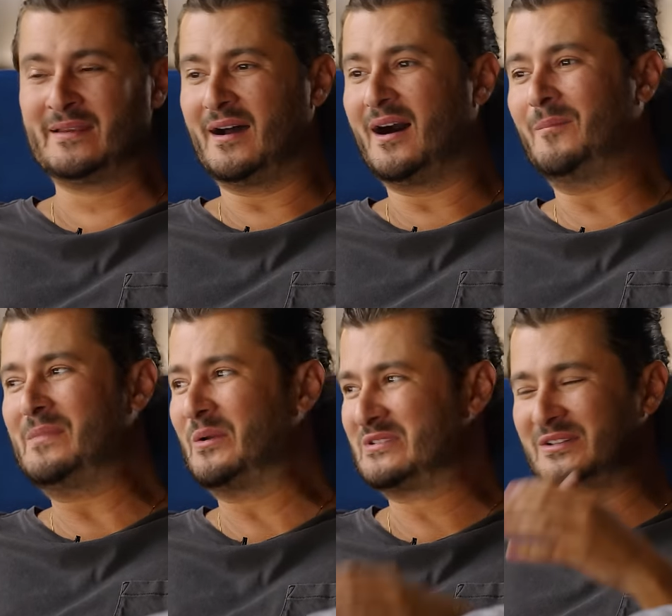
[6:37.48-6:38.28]
Um, it
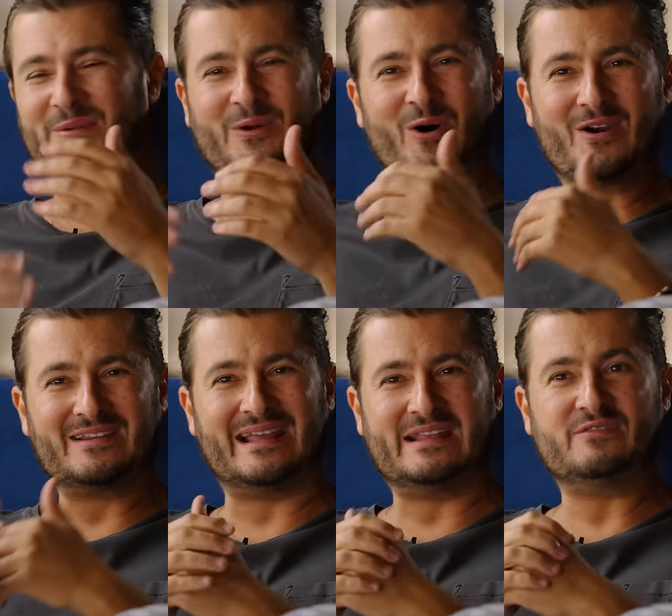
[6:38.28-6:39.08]
was a little hard
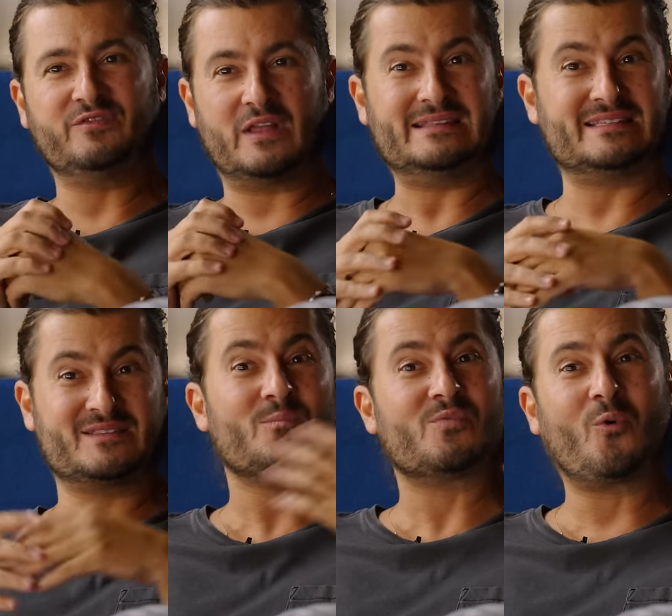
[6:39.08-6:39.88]
getting flights. The,
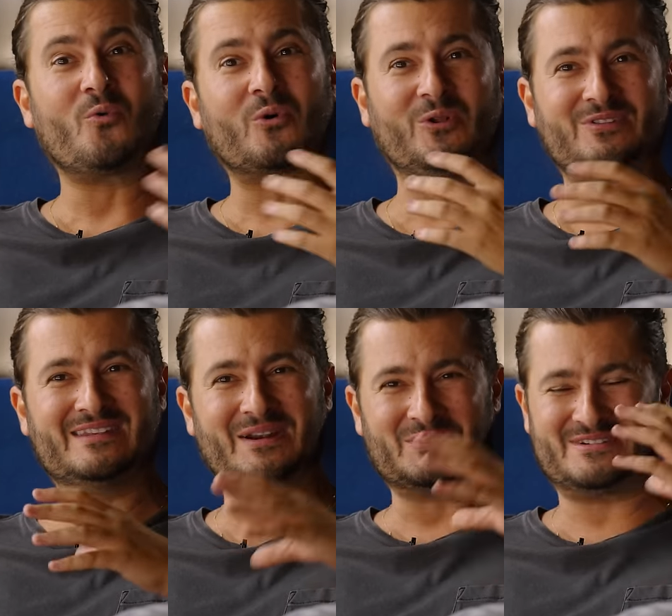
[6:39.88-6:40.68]
the world, you
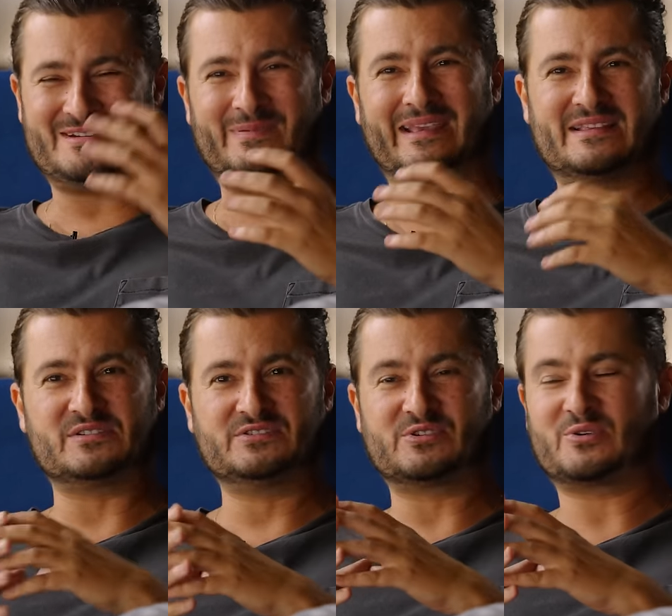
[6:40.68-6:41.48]
know, shipping is a
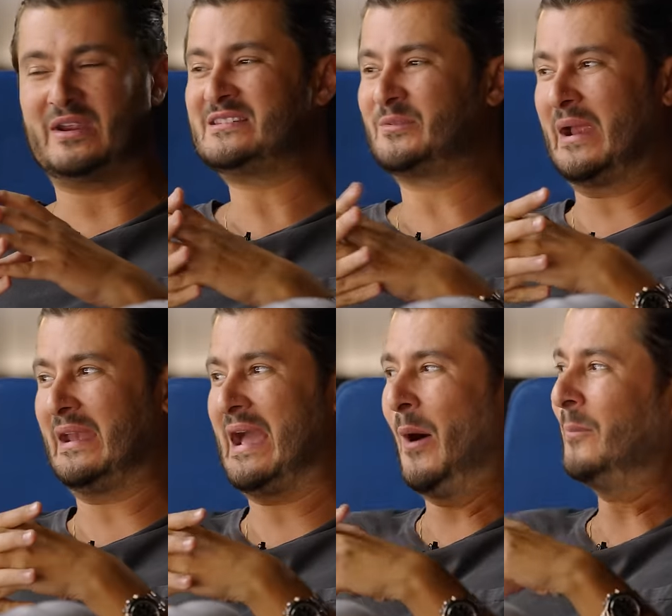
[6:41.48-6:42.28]
little crazy right now.